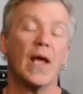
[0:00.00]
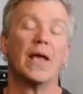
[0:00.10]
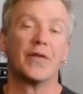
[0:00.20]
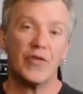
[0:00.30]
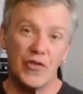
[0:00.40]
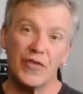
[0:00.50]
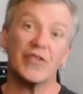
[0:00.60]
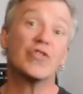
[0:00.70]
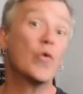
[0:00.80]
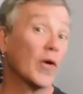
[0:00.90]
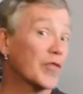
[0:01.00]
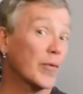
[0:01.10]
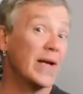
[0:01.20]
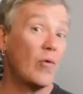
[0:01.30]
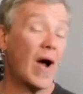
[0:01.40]
There's usually 2 or
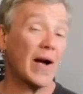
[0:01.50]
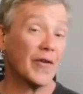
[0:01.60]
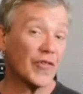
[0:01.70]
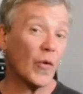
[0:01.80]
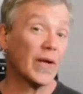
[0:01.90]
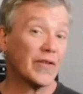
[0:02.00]
3 wires going